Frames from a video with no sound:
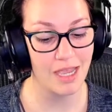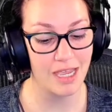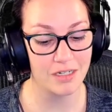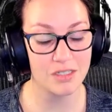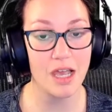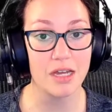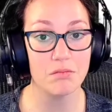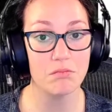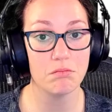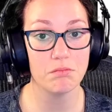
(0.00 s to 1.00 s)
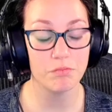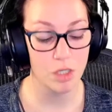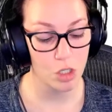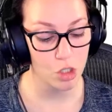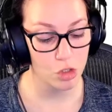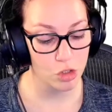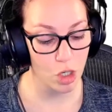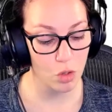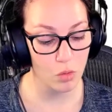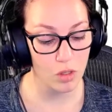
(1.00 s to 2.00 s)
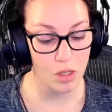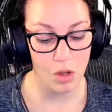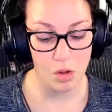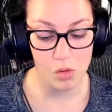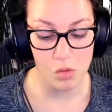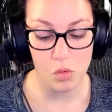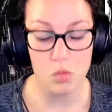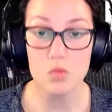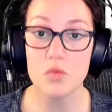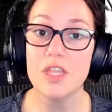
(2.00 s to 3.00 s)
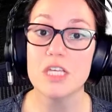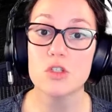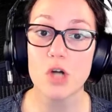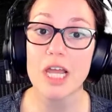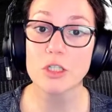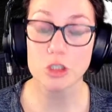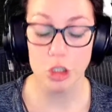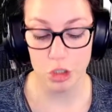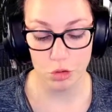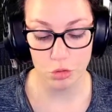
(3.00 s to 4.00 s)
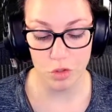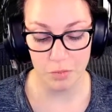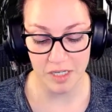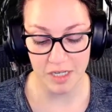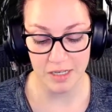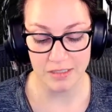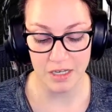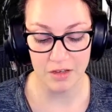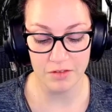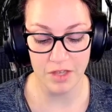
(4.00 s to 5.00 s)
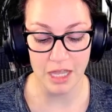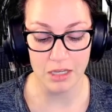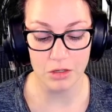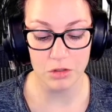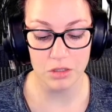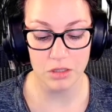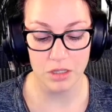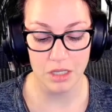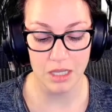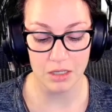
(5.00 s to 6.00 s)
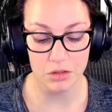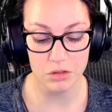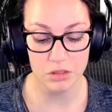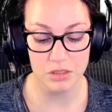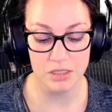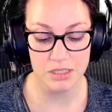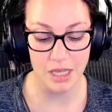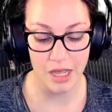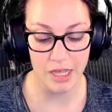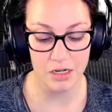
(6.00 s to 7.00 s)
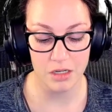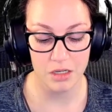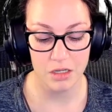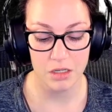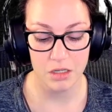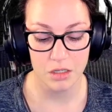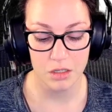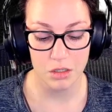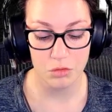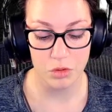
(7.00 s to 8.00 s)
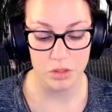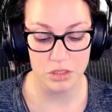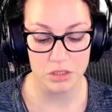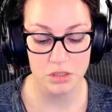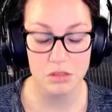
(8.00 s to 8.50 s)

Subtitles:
a side. So these triangles are congruent because of angle, angle, side congruence.